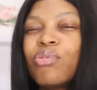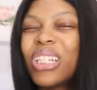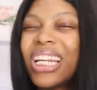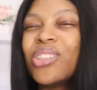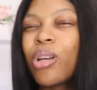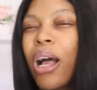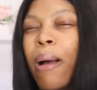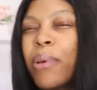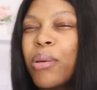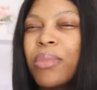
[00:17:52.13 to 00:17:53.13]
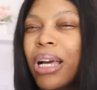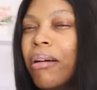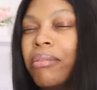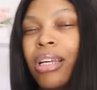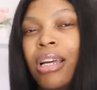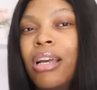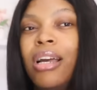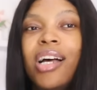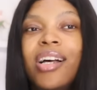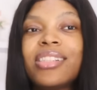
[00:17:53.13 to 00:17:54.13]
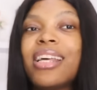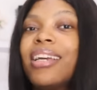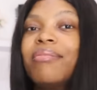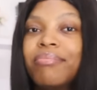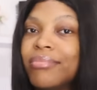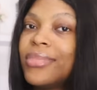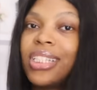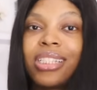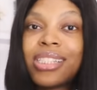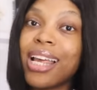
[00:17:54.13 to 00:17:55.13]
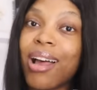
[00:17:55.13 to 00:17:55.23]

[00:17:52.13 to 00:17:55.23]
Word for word: try to calm him down. I was like, hmm, this